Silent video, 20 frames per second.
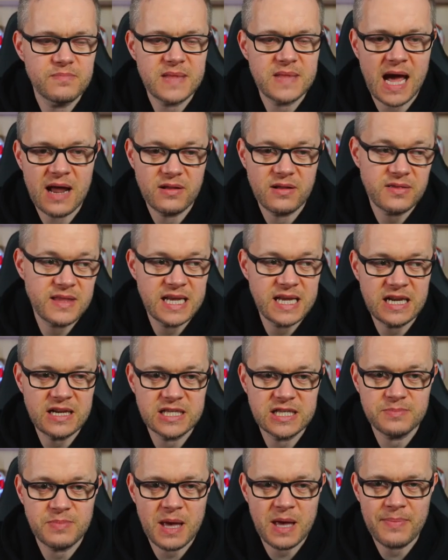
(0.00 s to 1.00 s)
that needed
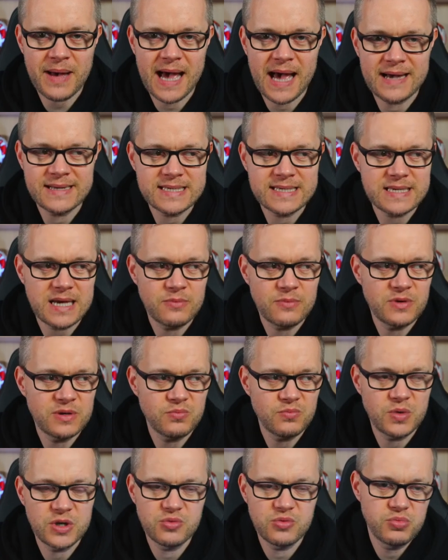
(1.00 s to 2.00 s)
to be a pass and we
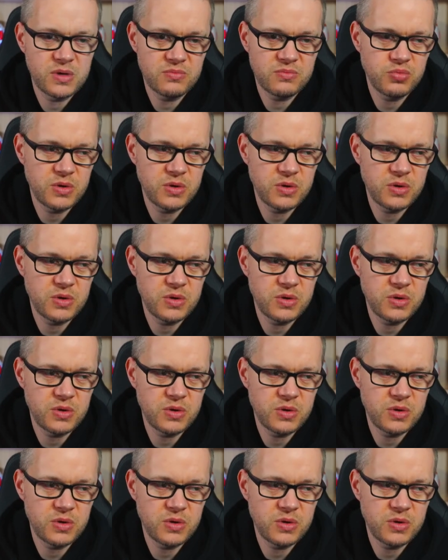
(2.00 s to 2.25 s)
we, should,